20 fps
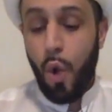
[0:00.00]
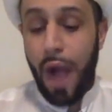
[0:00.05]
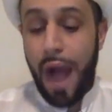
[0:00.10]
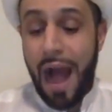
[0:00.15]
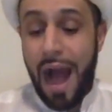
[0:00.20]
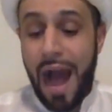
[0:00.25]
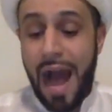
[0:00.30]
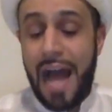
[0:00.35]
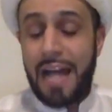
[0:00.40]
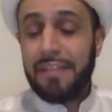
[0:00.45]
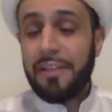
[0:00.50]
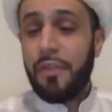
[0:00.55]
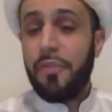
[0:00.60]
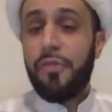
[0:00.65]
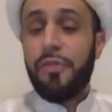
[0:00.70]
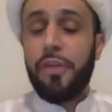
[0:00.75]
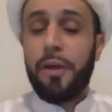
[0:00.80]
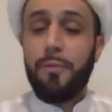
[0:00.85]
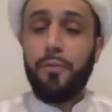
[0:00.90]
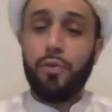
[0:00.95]
Ad and
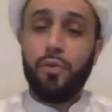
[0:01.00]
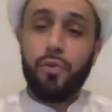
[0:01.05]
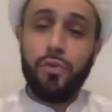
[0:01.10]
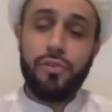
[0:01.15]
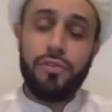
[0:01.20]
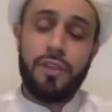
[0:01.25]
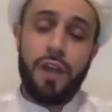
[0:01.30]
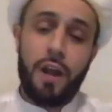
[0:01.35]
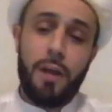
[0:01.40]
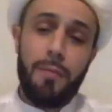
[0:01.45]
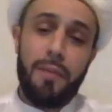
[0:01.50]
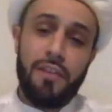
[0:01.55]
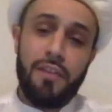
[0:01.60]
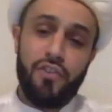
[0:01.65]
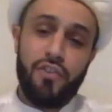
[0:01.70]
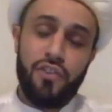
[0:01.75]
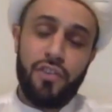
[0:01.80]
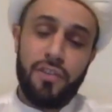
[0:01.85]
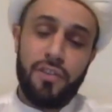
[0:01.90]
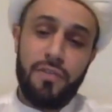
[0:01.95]
Thamud are
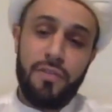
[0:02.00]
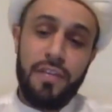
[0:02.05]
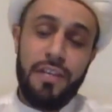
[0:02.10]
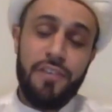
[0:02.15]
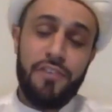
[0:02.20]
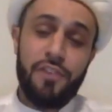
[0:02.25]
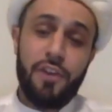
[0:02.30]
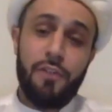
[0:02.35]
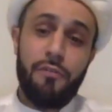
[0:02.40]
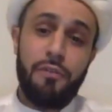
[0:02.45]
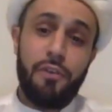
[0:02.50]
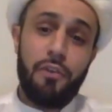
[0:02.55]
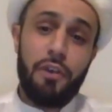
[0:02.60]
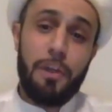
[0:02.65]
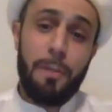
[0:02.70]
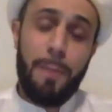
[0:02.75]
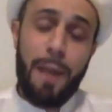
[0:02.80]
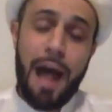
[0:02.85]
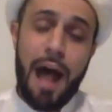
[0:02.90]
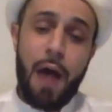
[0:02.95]
mentioned. These are very
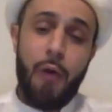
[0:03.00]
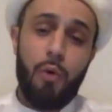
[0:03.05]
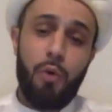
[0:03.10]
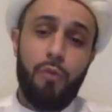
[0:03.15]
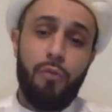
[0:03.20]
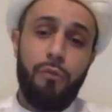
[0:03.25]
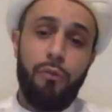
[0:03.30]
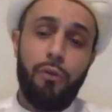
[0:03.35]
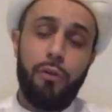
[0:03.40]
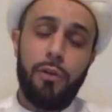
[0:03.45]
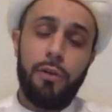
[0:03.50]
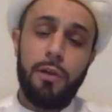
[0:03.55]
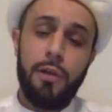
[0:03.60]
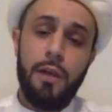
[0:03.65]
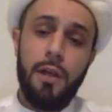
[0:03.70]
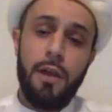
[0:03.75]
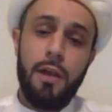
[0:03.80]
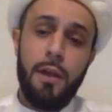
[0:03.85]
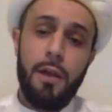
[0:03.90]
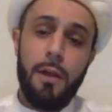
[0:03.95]
powerful
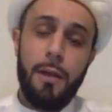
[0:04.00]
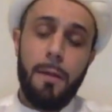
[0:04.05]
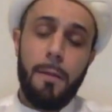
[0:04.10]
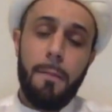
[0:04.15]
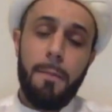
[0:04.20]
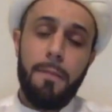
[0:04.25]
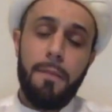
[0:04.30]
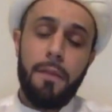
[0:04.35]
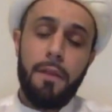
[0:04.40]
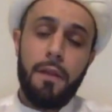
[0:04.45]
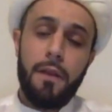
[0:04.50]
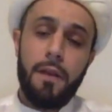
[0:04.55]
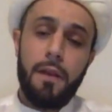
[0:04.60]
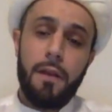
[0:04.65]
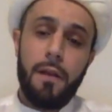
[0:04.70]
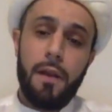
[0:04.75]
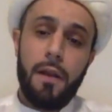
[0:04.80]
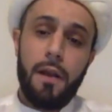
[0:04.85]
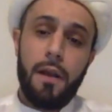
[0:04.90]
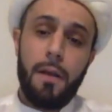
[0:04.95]

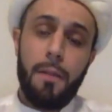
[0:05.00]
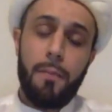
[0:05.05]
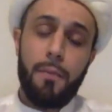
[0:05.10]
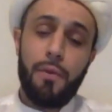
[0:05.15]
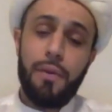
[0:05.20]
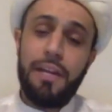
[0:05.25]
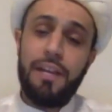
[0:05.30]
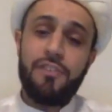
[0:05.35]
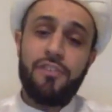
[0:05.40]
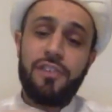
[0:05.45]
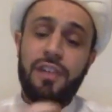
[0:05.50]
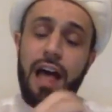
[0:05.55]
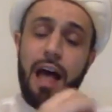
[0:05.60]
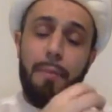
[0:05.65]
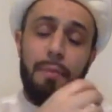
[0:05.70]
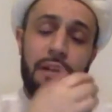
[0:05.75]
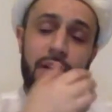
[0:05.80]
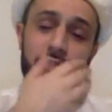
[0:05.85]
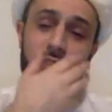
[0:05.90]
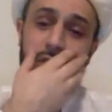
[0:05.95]

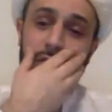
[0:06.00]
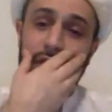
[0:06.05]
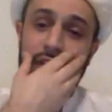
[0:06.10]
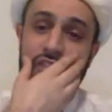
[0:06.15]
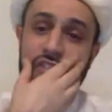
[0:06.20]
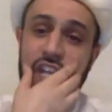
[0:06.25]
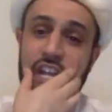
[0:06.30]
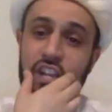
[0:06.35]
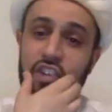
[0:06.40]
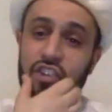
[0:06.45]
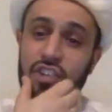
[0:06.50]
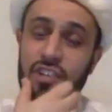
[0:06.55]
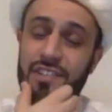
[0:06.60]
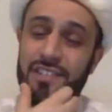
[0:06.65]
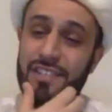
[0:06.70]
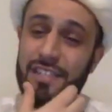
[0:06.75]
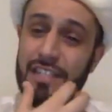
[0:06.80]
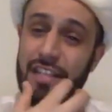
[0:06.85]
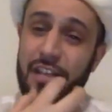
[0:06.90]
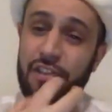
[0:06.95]
pre-Islamic civilizations.
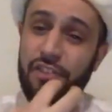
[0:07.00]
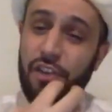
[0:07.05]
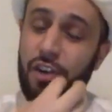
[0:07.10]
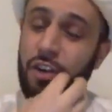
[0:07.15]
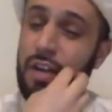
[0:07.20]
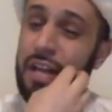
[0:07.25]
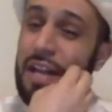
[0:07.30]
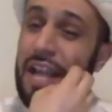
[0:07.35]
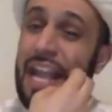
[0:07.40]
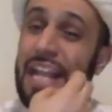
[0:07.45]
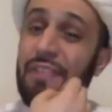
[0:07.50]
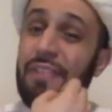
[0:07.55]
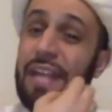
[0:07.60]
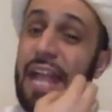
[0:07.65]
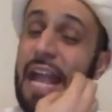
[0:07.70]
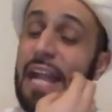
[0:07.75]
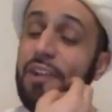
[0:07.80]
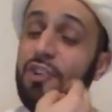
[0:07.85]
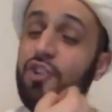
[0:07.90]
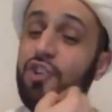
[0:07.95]
These are the
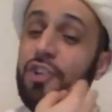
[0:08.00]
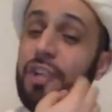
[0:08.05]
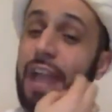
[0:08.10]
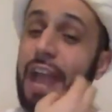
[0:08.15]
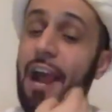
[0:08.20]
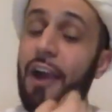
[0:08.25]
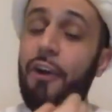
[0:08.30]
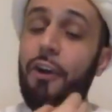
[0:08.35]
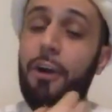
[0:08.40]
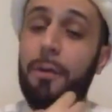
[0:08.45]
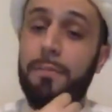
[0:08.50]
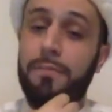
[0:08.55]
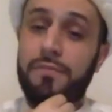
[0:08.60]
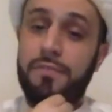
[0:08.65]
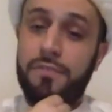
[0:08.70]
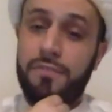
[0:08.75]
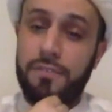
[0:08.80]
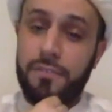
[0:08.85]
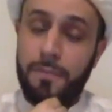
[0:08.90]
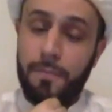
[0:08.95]
ancient
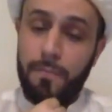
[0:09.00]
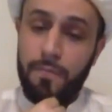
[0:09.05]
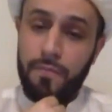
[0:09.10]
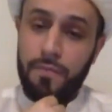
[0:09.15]
Arabs.